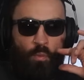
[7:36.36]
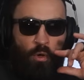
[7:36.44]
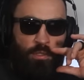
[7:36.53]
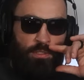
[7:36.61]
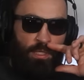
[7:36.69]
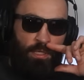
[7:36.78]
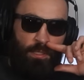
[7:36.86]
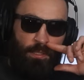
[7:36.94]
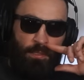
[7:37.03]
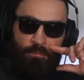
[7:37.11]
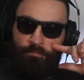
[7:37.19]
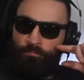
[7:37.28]
Was
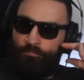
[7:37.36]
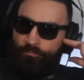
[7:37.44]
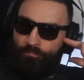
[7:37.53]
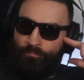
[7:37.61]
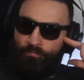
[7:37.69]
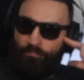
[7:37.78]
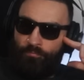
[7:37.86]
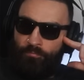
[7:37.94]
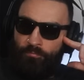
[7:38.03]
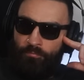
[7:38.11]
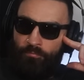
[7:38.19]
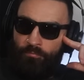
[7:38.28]
the
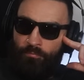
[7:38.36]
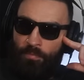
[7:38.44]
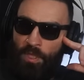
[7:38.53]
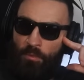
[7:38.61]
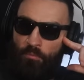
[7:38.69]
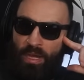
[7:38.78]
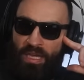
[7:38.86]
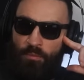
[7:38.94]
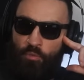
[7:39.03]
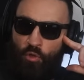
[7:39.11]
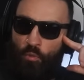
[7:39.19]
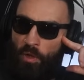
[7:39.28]
Biggie
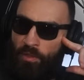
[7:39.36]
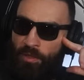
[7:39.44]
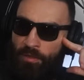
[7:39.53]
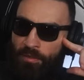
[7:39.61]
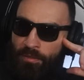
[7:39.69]
mural worth it?